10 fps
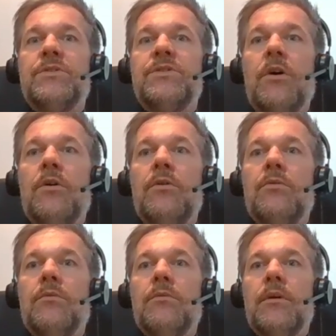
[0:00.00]

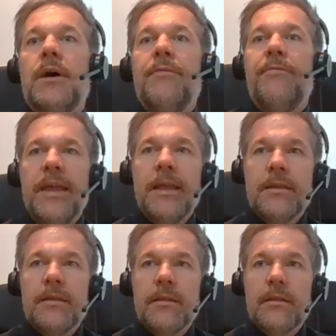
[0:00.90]
So I
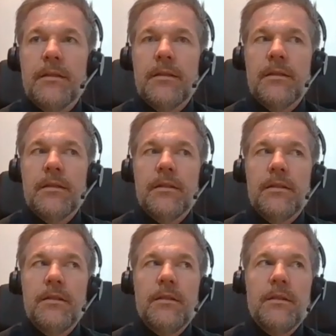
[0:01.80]
think,
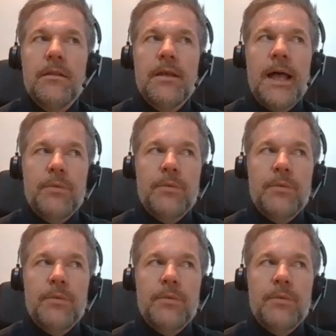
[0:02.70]
and